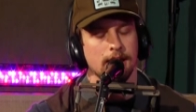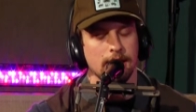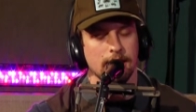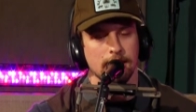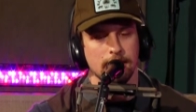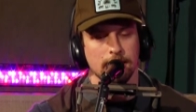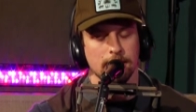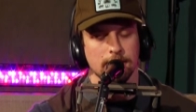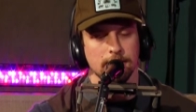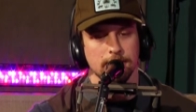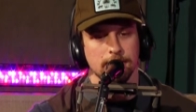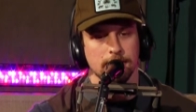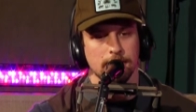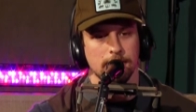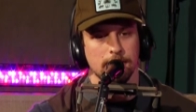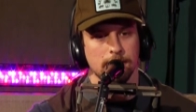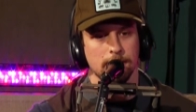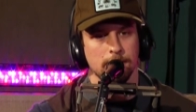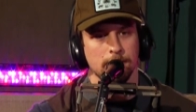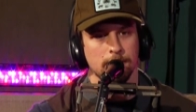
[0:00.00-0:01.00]
And
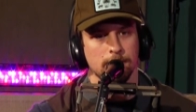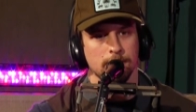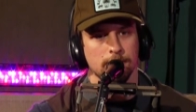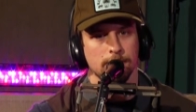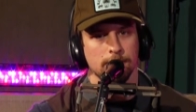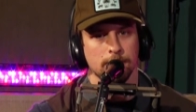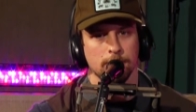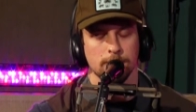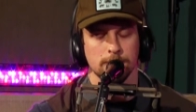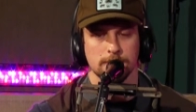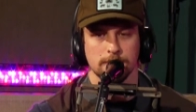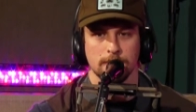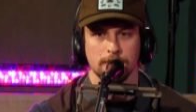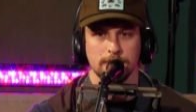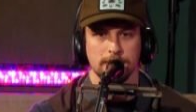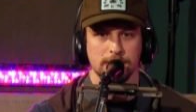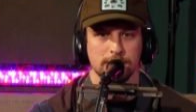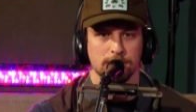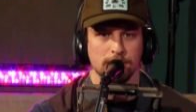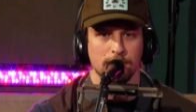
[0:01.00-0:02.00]
there was
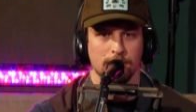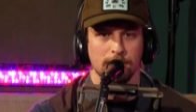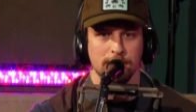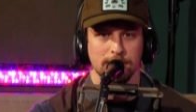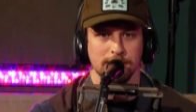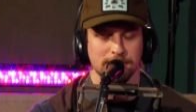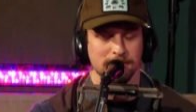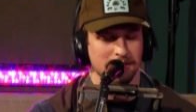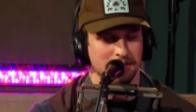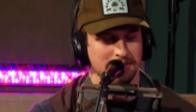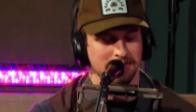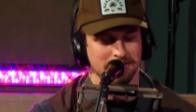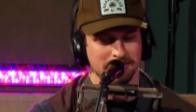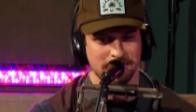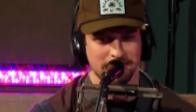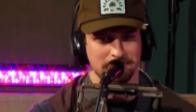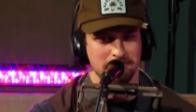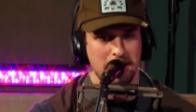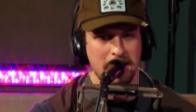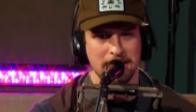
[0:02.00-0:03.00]
all these artists, like
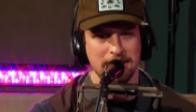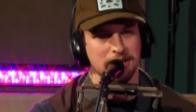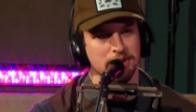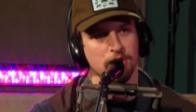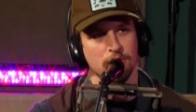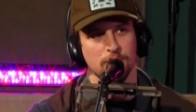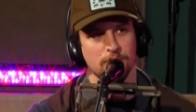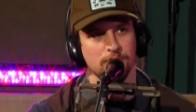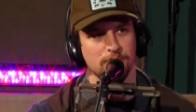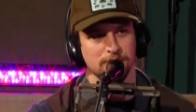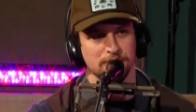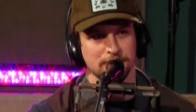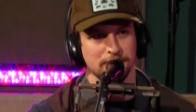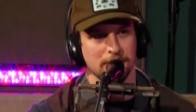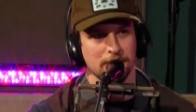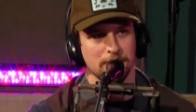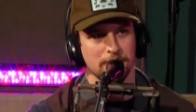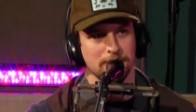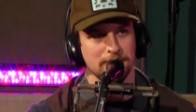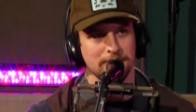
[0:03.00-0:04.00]
I didn't know who was
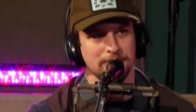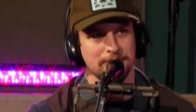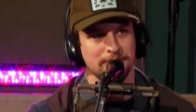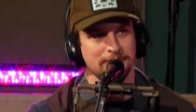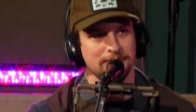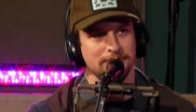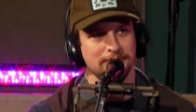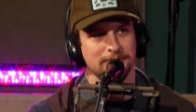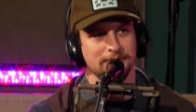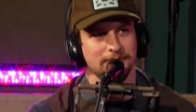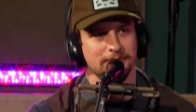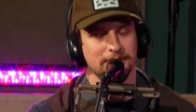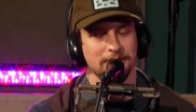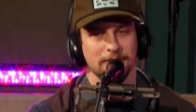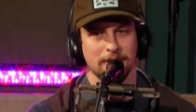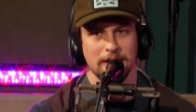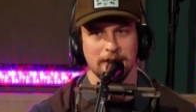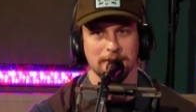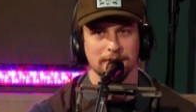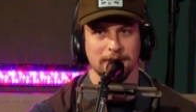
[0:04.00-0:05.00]
going.
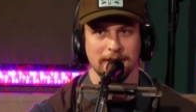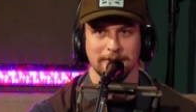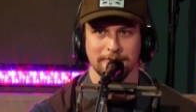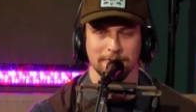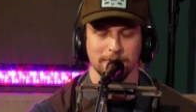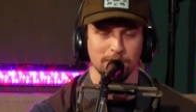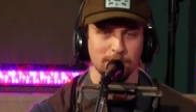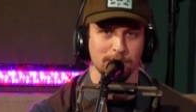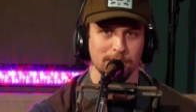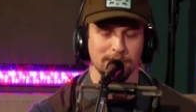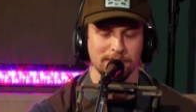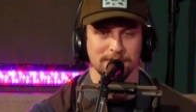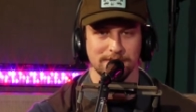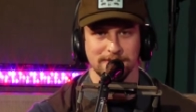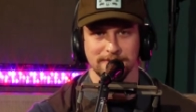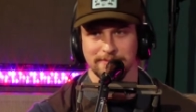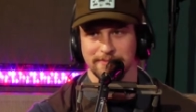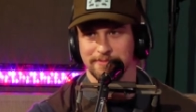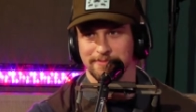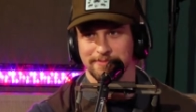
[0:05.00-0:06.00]
I heard like
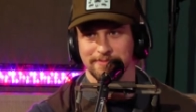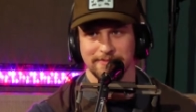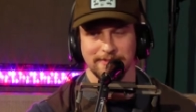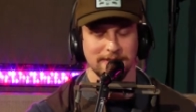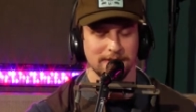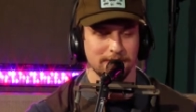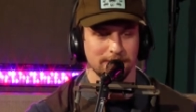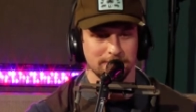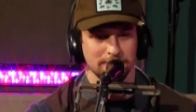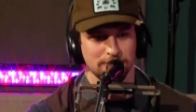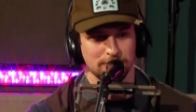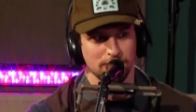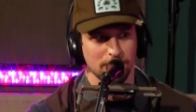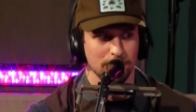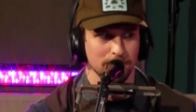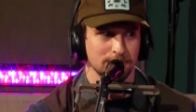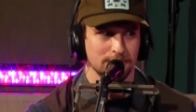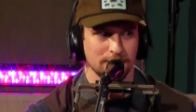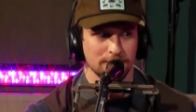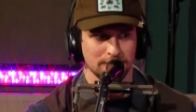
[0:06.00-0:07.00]
rumors of,
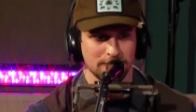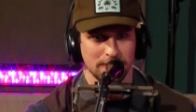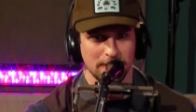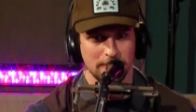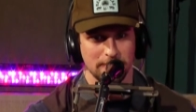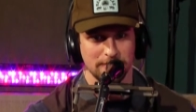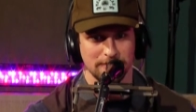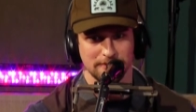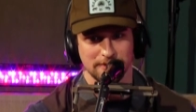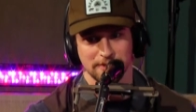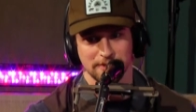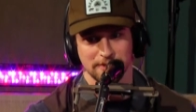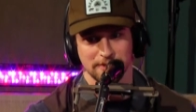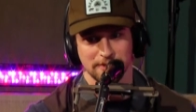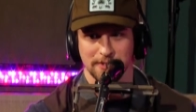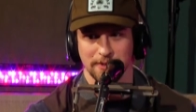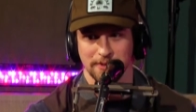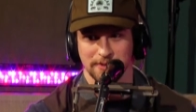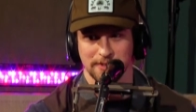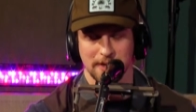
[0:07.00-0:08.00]
so-and-so's coming,
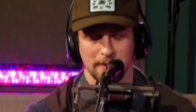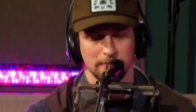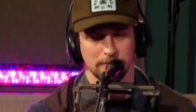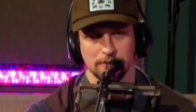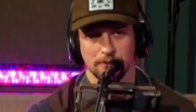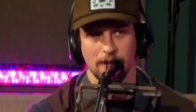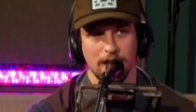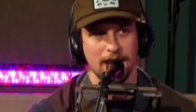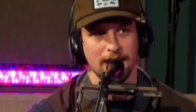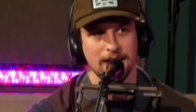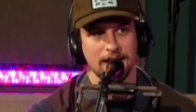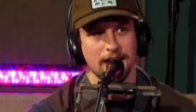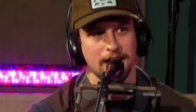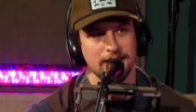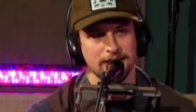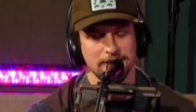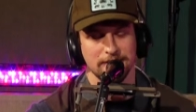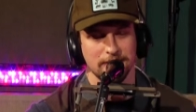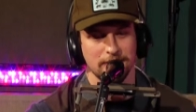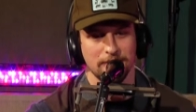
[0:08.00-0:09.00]
so-and-so's coming. So
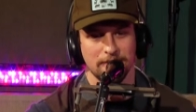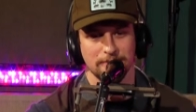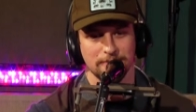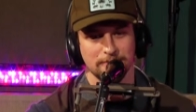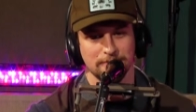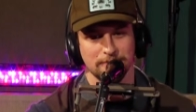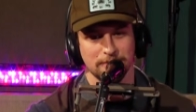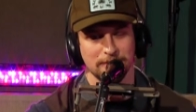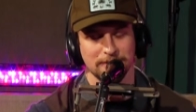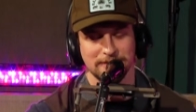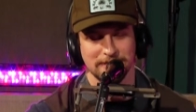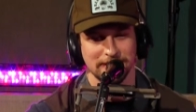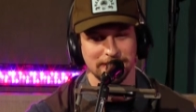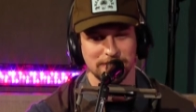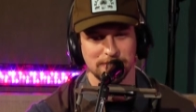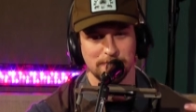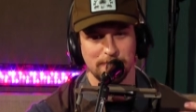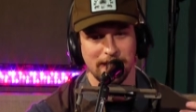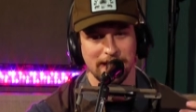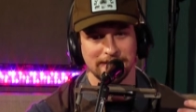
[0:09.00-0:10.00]
I didn't know what to
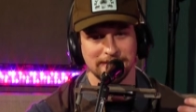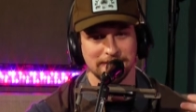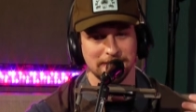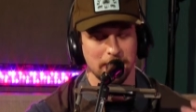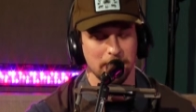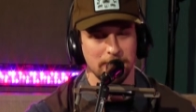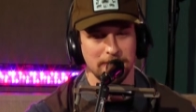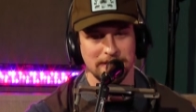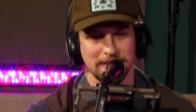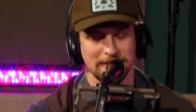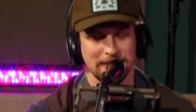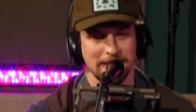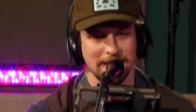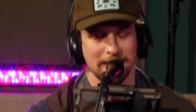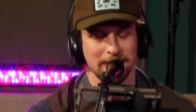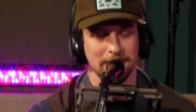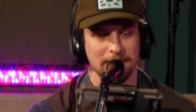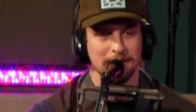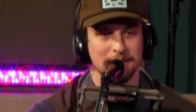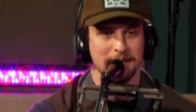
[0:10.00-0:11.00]
expect coming in
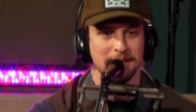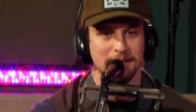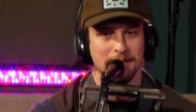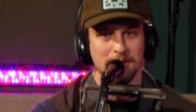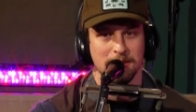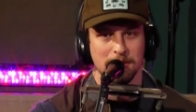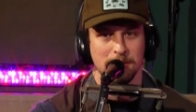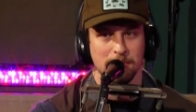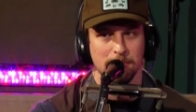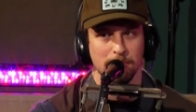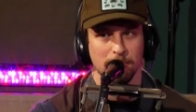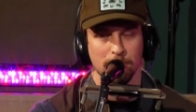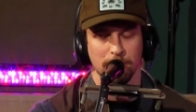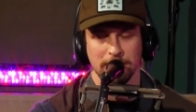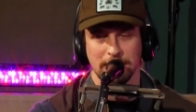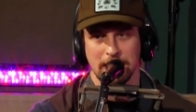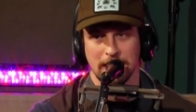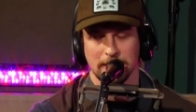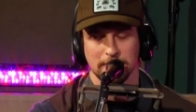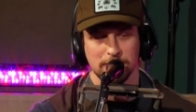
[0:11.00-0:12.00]
there. But
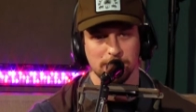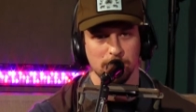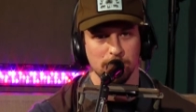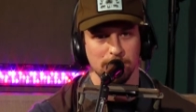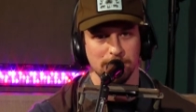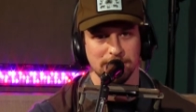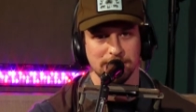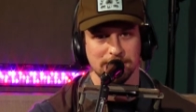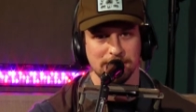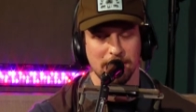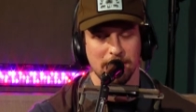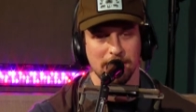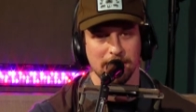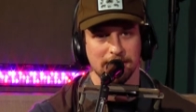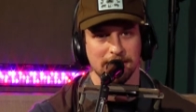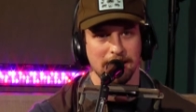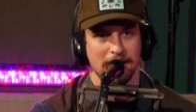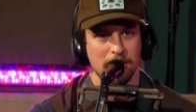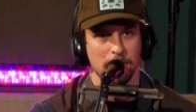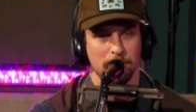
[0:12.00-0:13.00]
we got up to
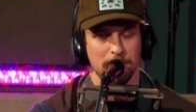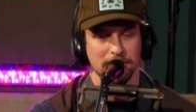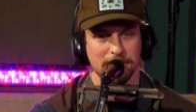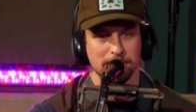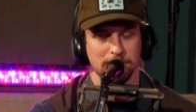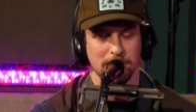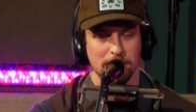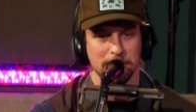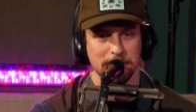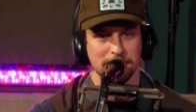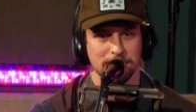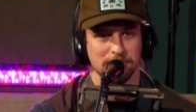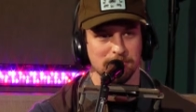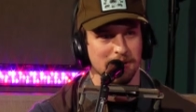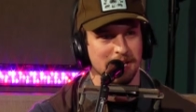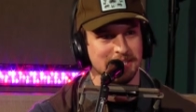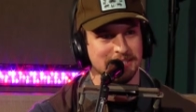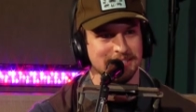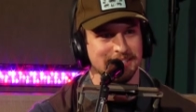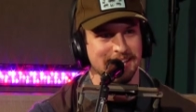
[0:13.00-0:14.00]
Woodstock. Kyle picked me up at the
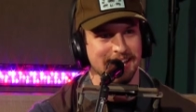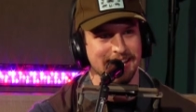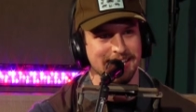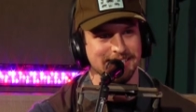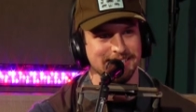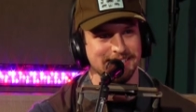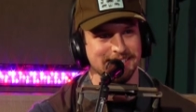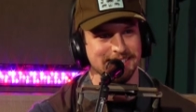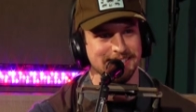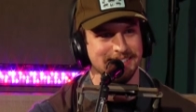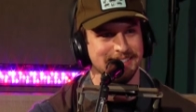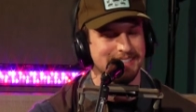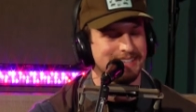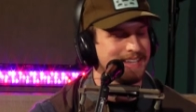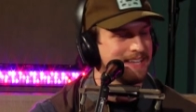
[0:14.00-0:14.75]
train station,